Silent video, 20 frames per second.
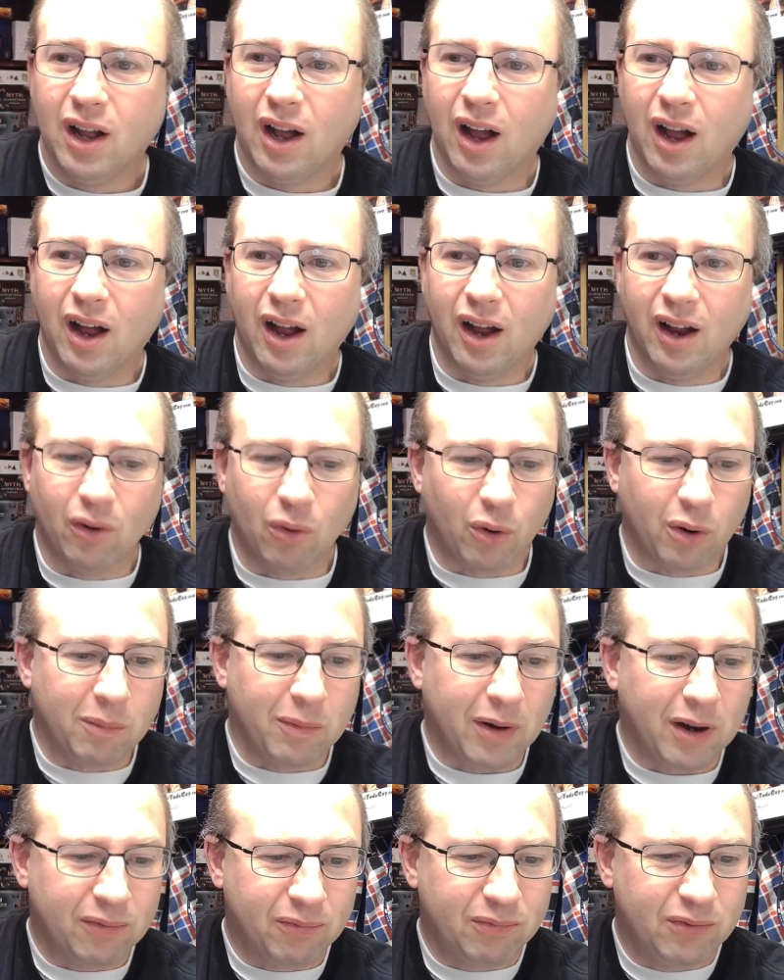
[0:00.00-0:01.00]
Uh, or I
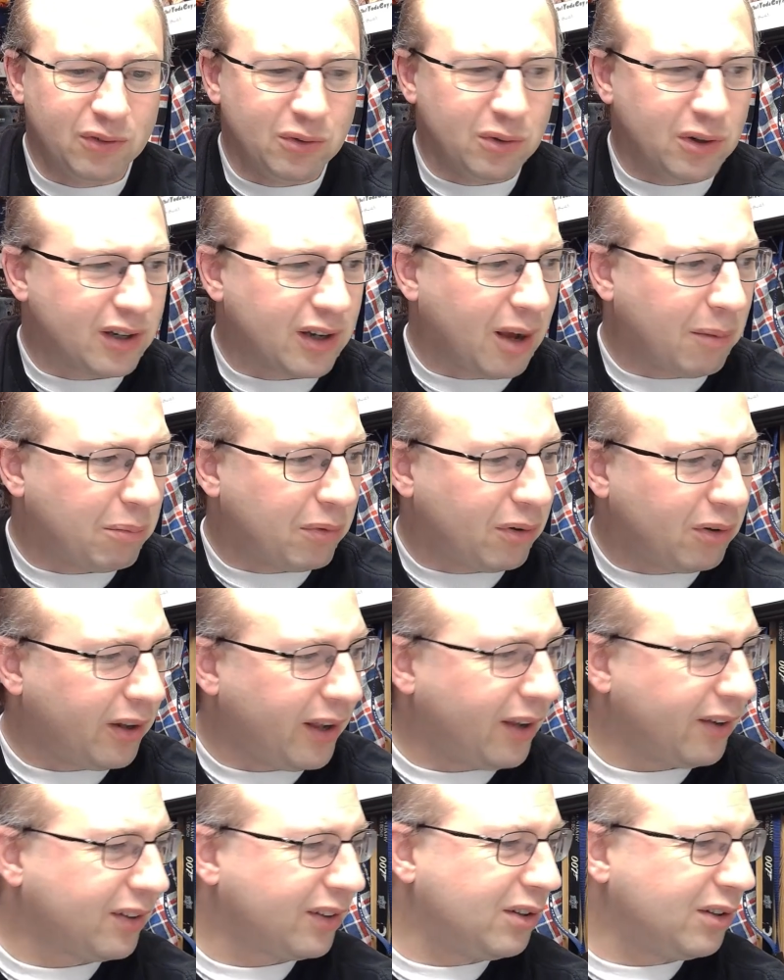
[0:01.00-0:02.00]
might do a couple
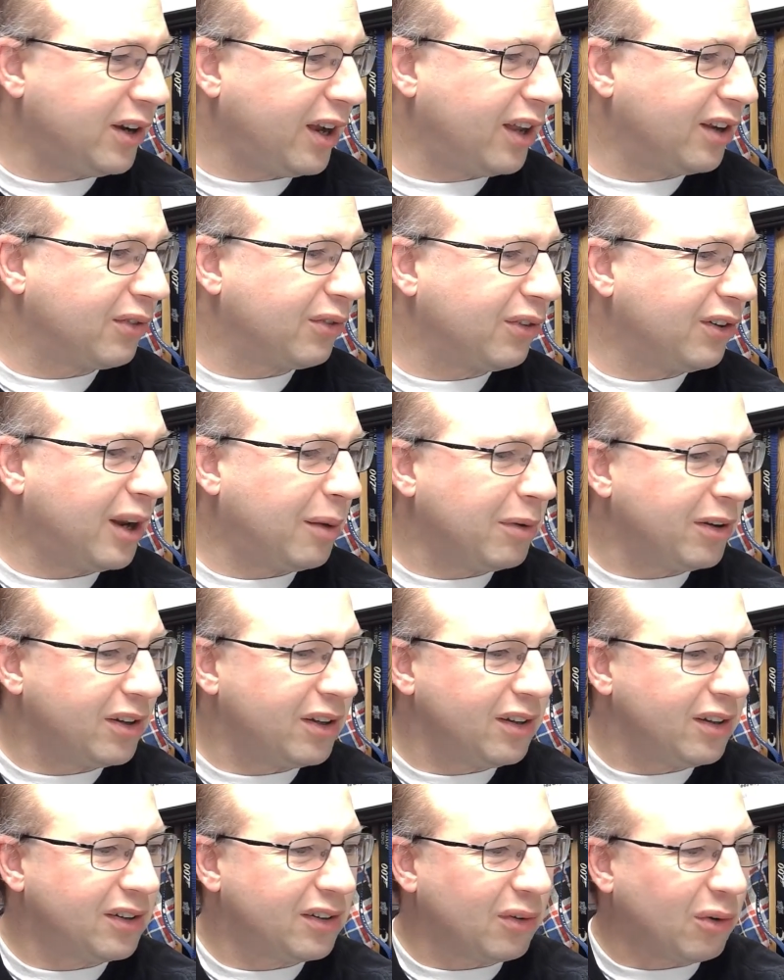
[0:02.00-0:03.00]
last two guys for
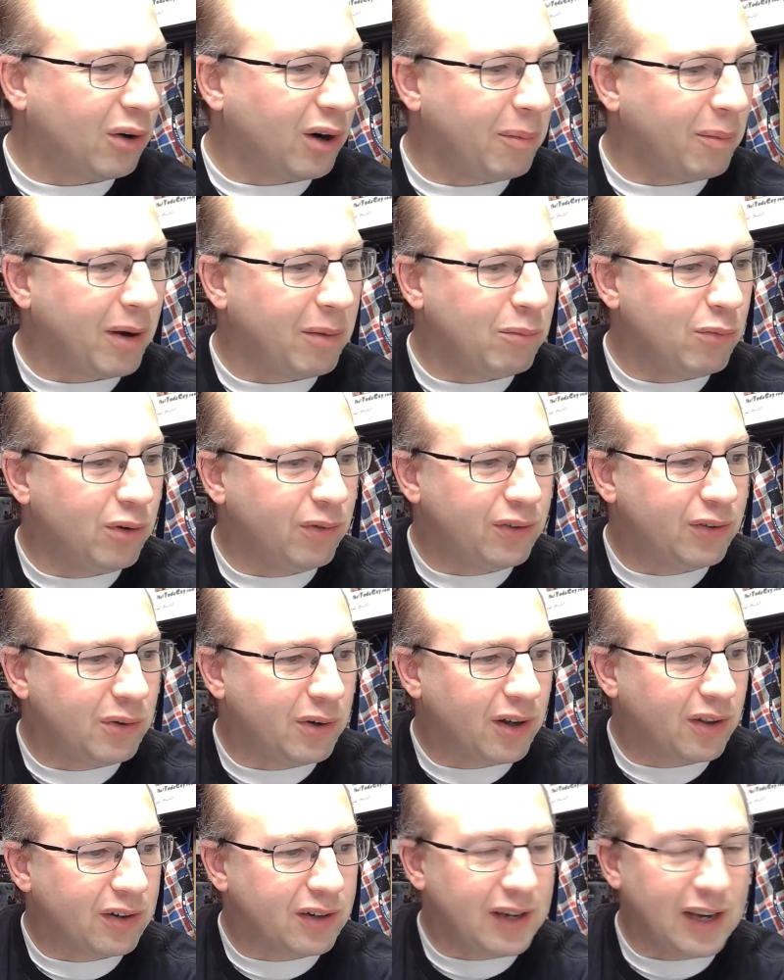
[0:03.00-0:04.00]
Nemesis, or I might move to
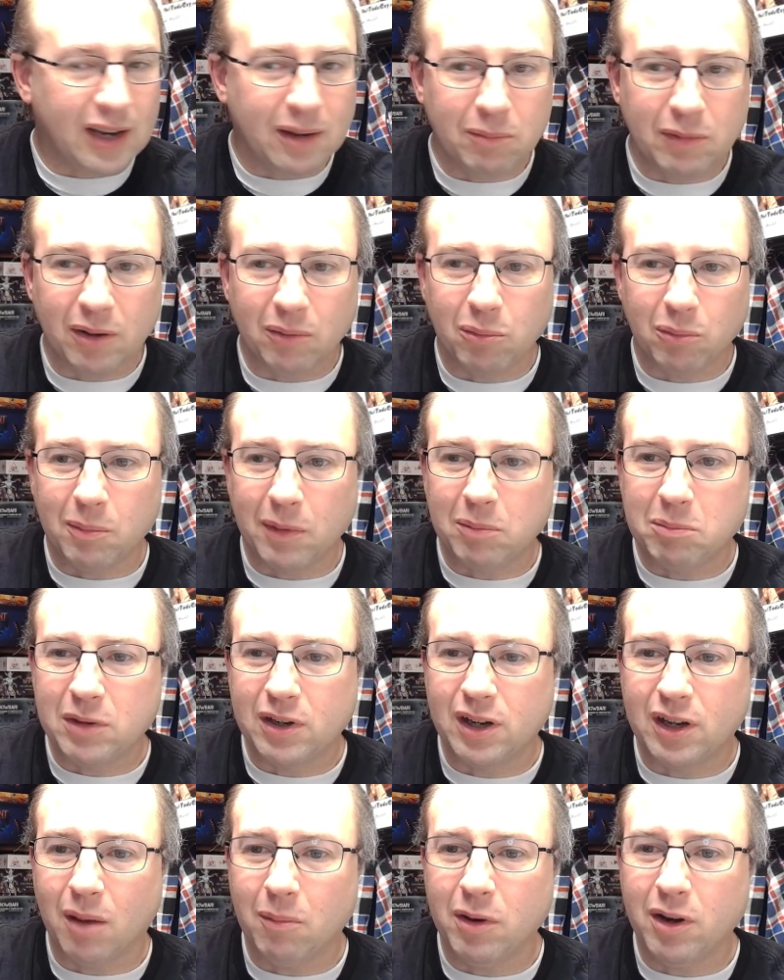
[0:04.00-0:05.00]
another game that we might be
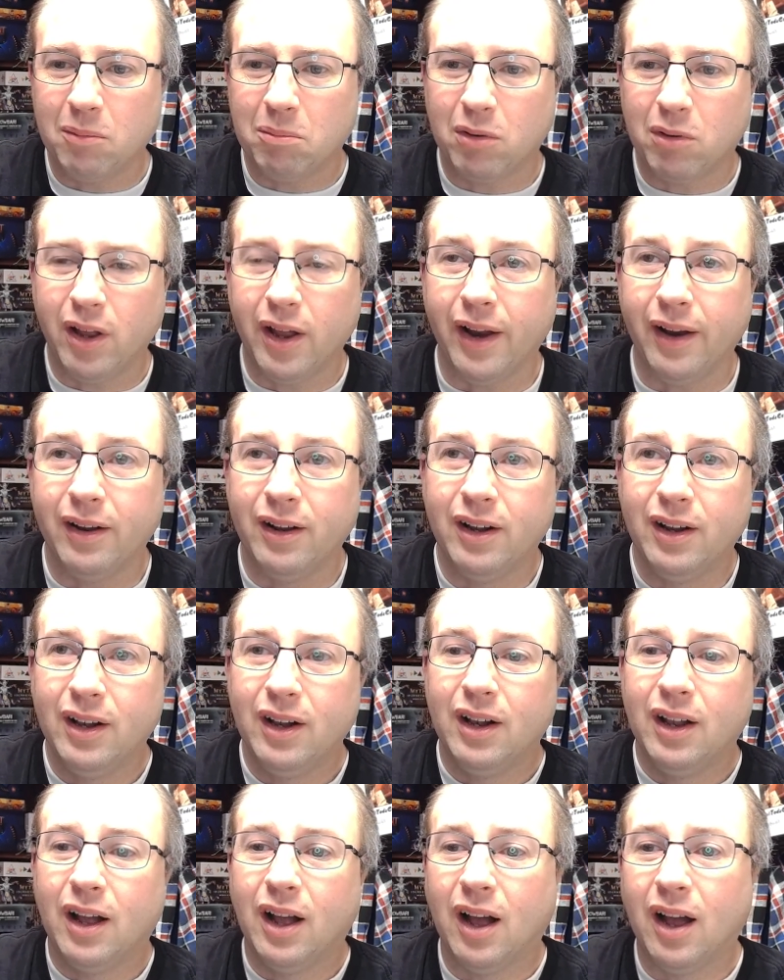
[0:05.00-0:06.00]
coming to play.
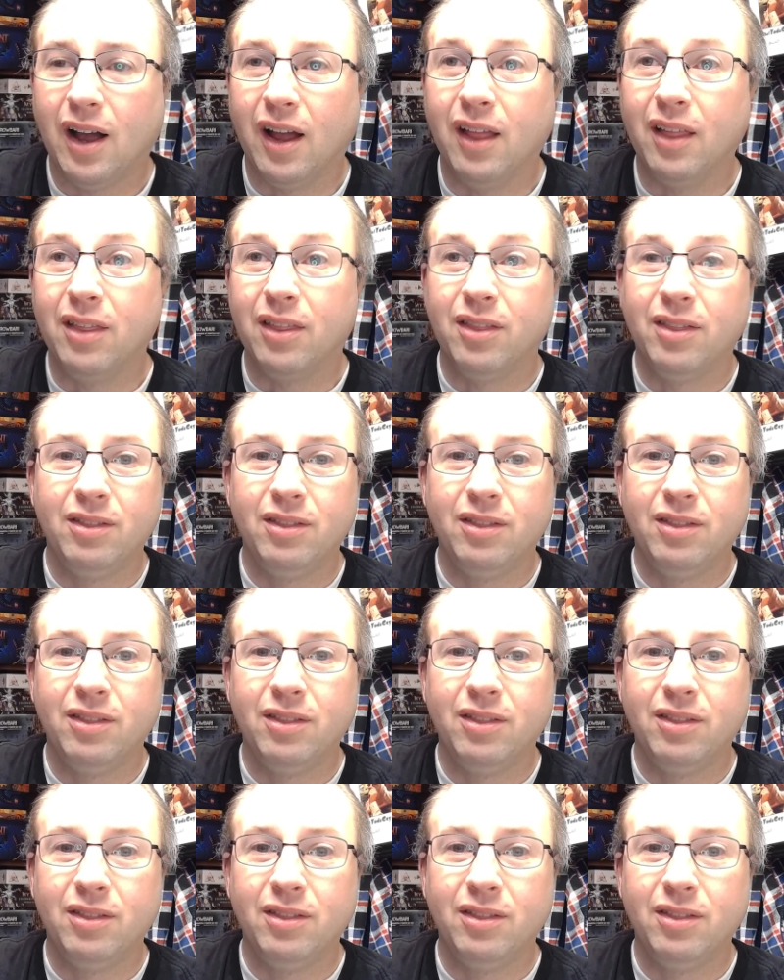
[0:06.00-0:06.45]
Uh,